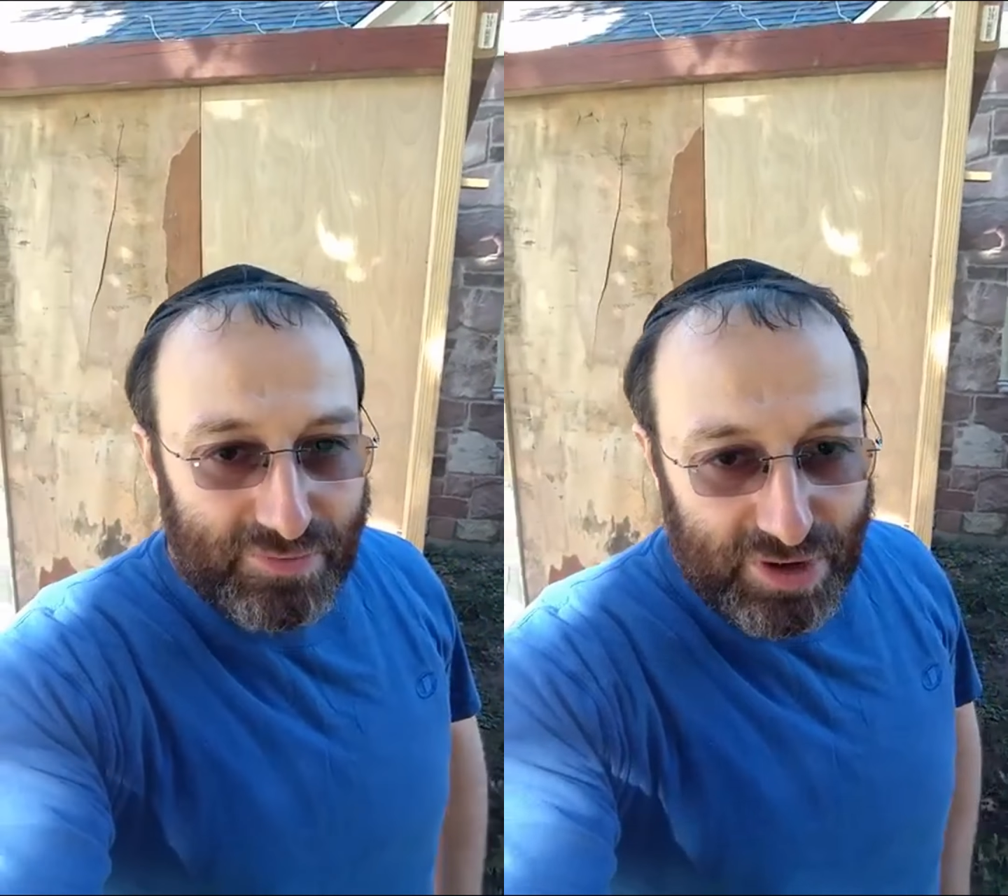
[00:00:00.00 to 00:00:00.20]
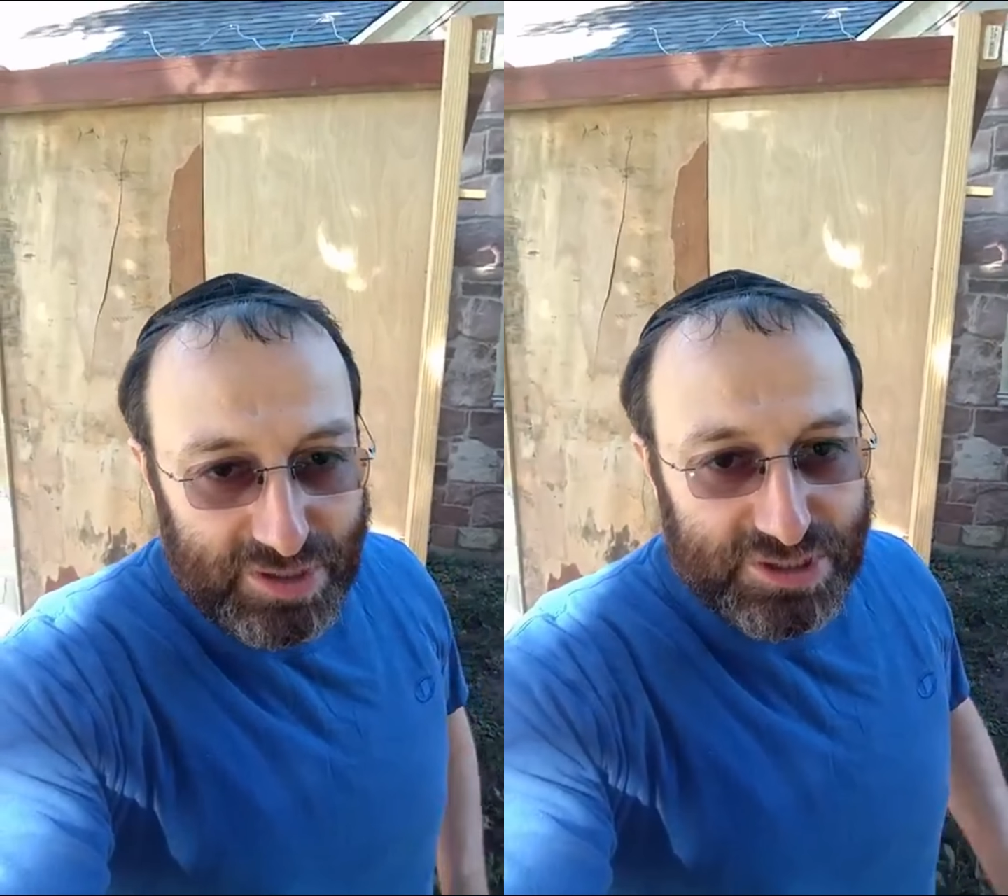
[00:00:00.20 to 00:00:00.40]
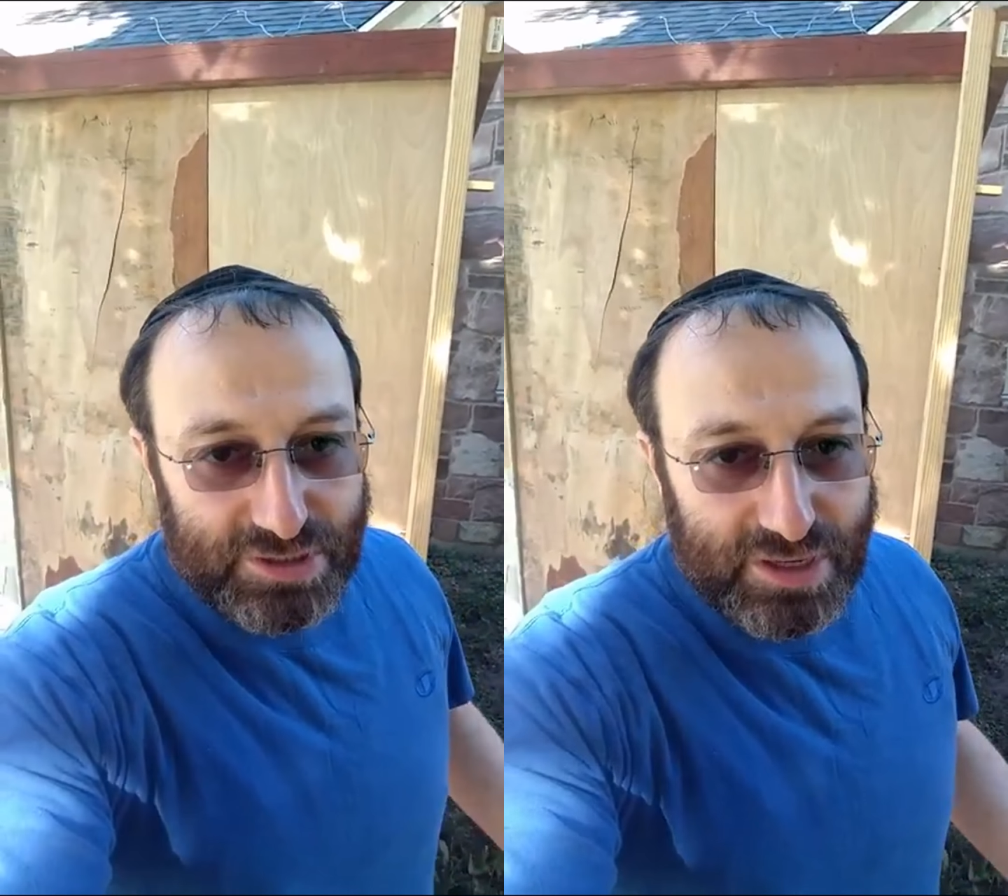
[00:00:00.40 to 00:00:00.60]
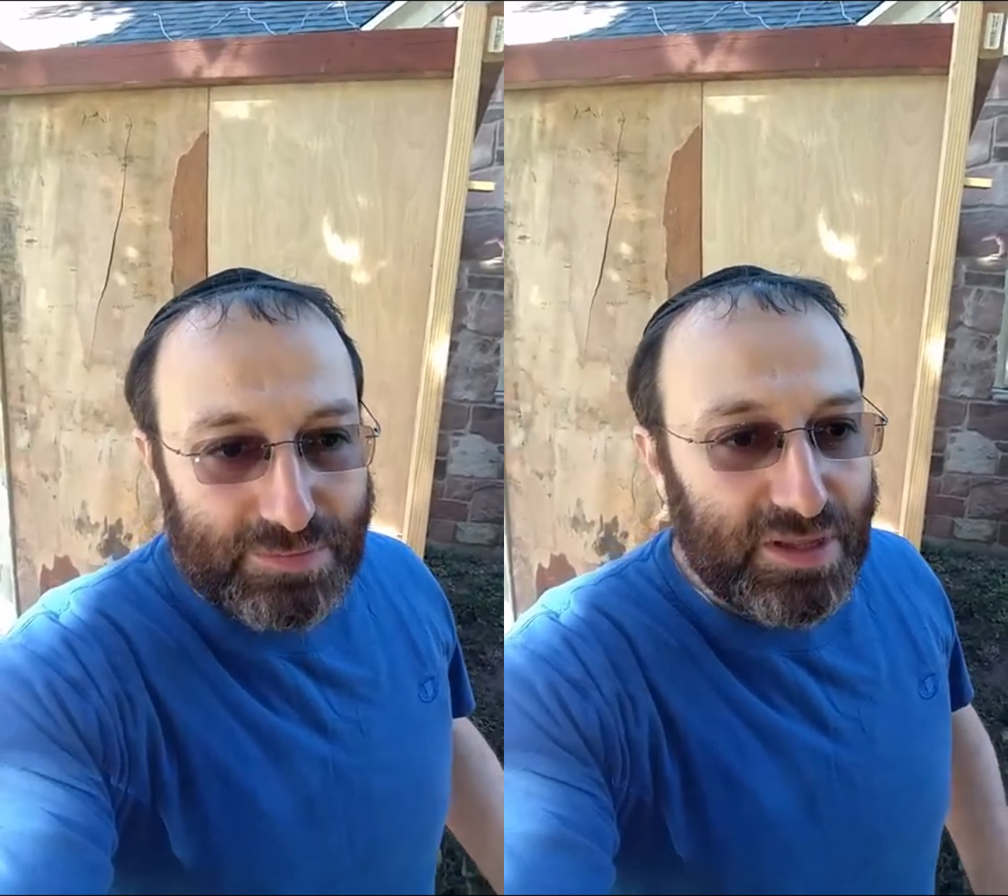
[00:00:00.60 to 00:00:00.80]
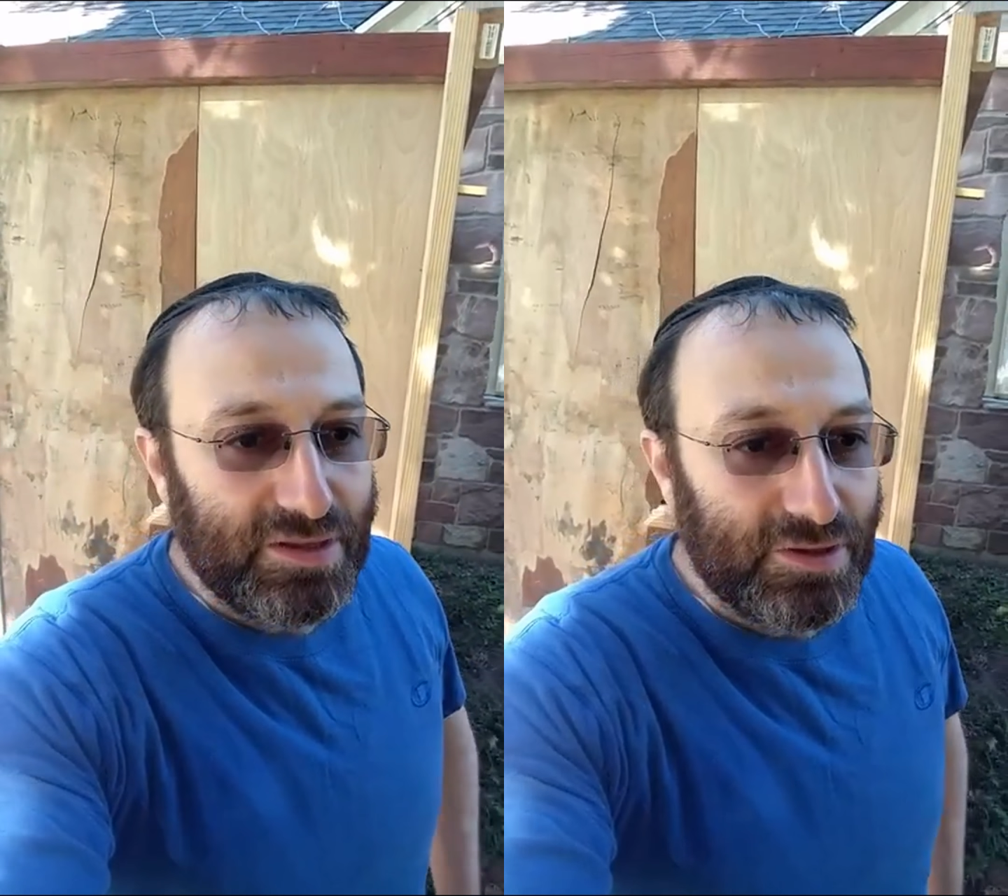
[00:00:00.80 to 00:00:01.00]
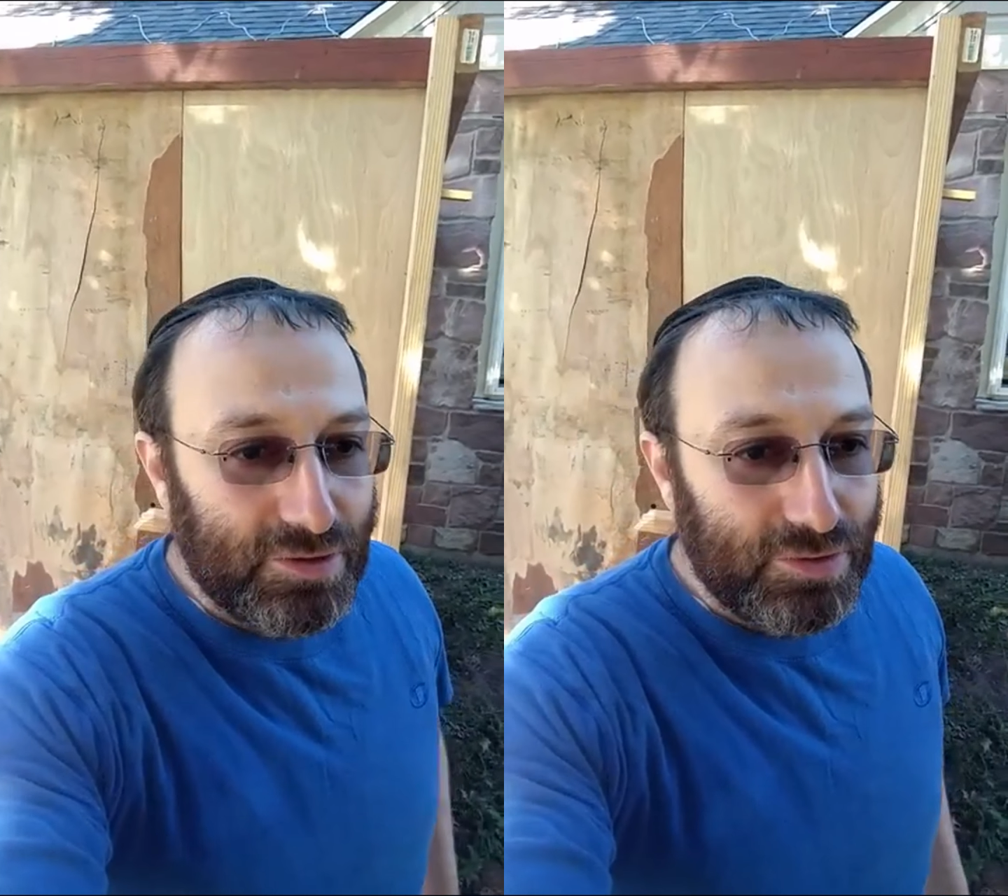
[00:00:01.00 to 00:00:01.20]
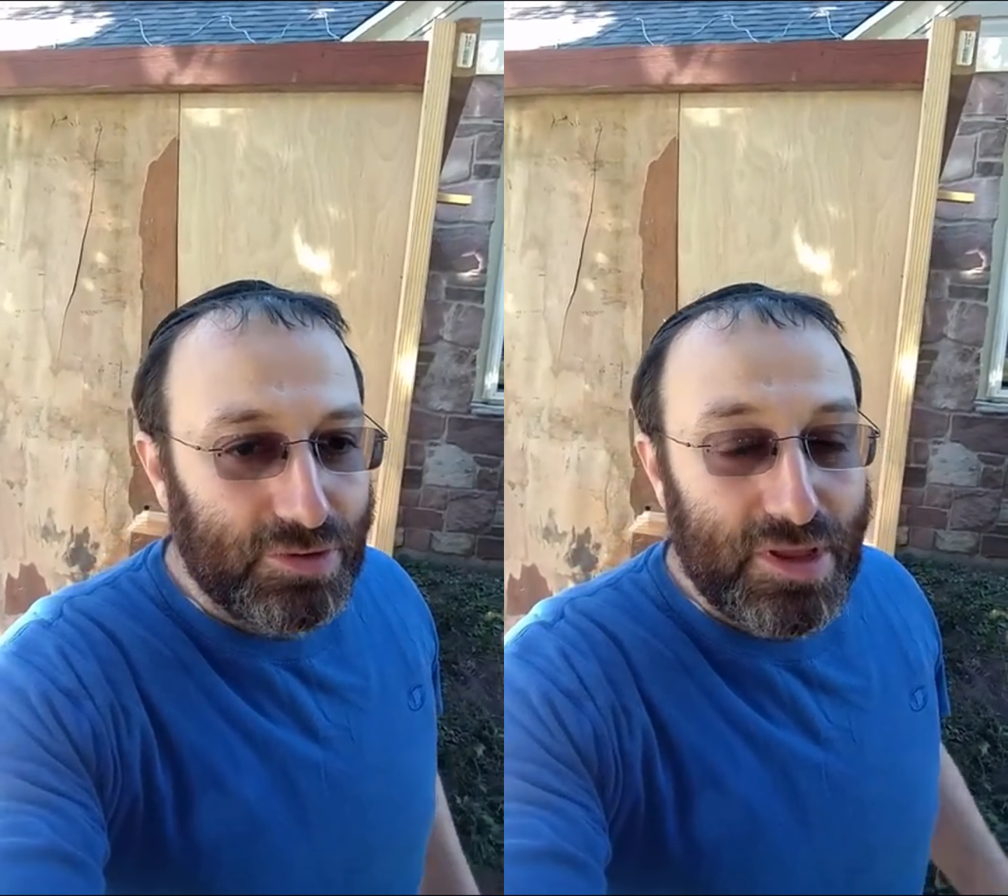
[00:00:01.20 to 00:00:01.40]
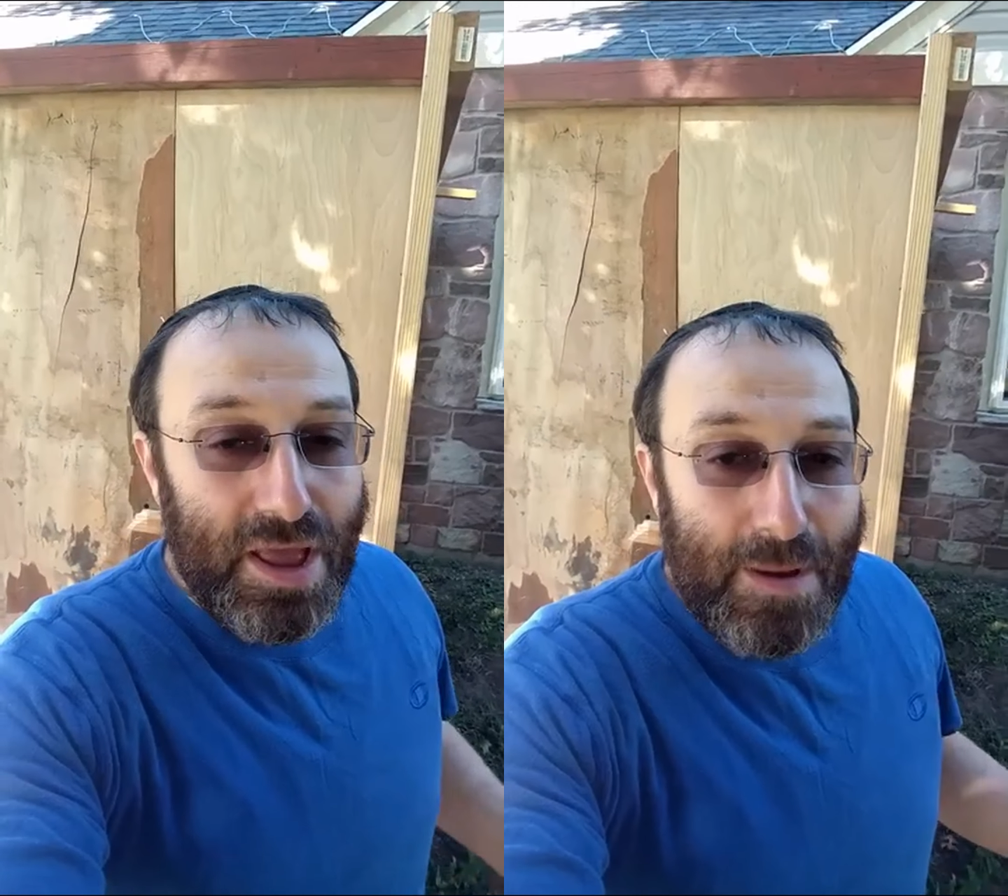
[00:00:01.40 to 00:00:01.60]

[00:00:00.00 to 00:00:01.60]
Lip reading: We're actually commanded to do it.